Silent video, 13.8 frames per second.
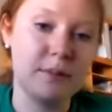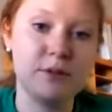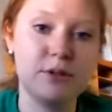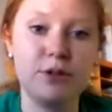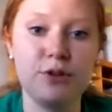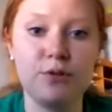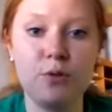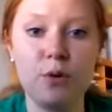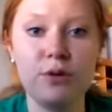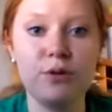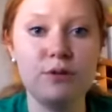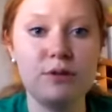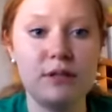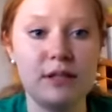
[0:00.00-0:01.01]
So your
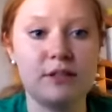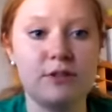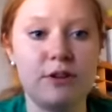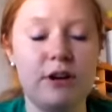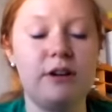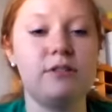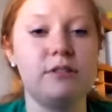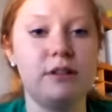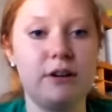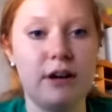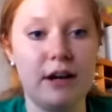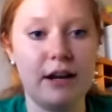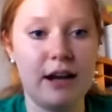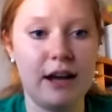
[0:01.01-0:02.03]
4th through 6th graders are
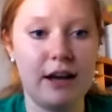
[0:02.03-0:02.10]
going to